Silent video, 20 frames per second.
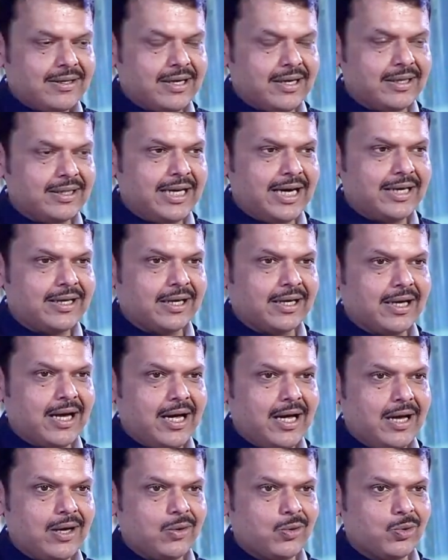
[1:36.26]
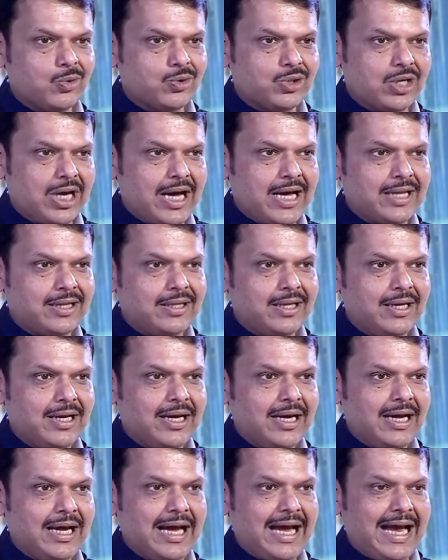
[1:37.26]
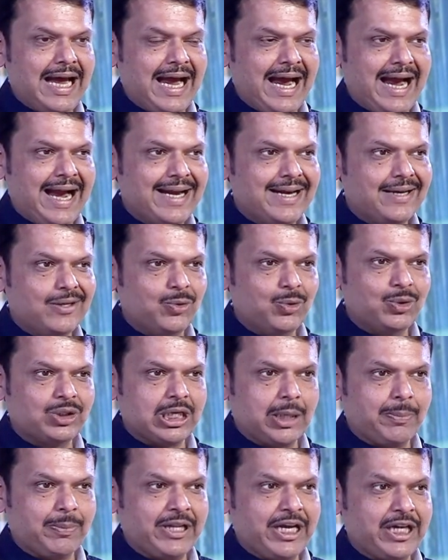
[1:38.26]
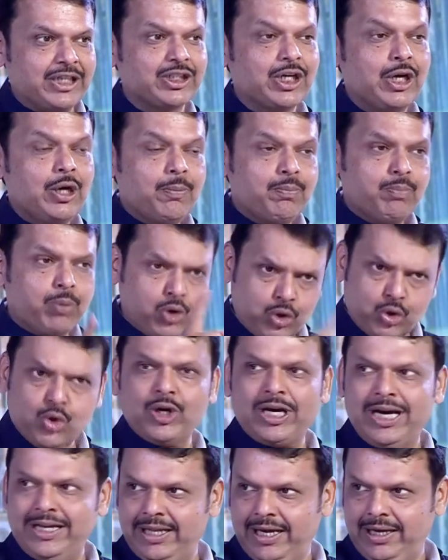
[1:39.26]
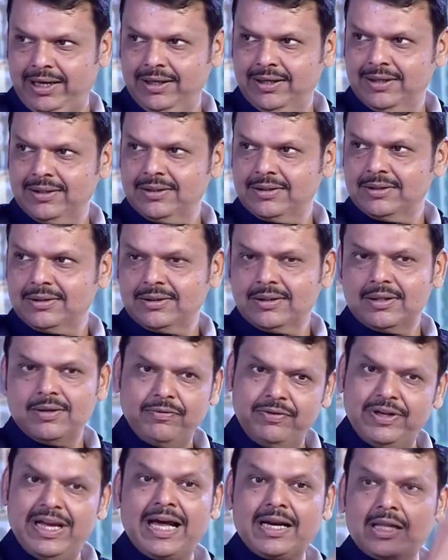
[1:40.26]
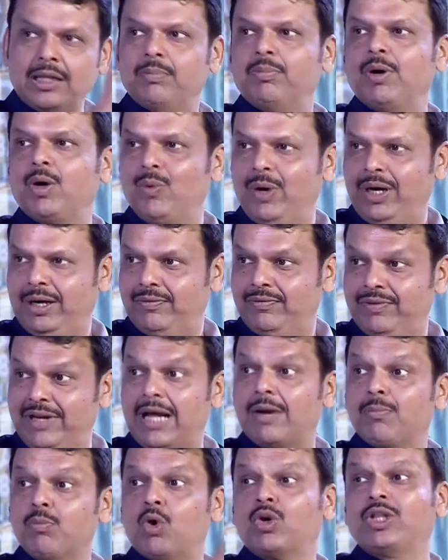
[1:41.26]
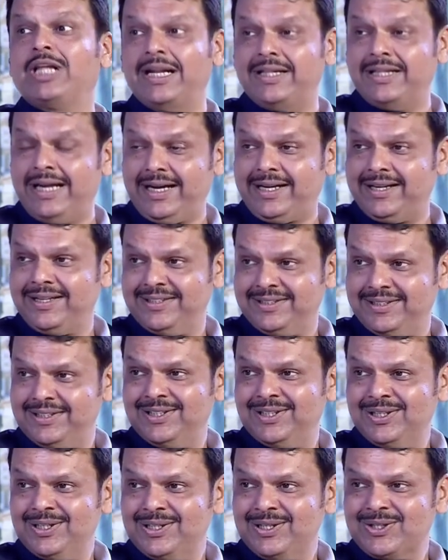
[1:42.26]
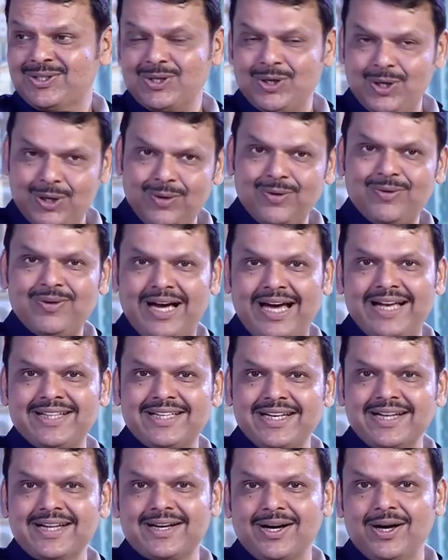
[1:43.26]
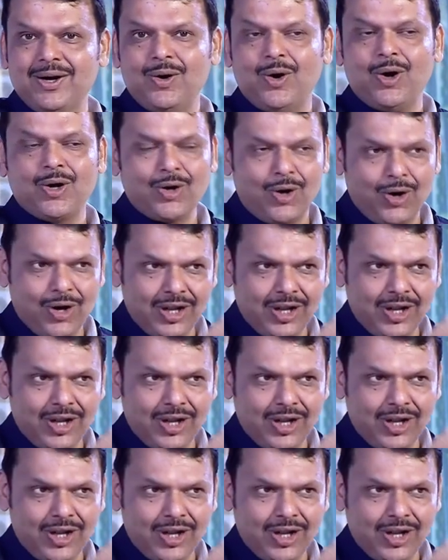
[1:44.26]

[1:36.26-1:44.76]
Karnataka, Gujarat, and Uttar Pradesh put together, we are number one. We are more than that. So I think on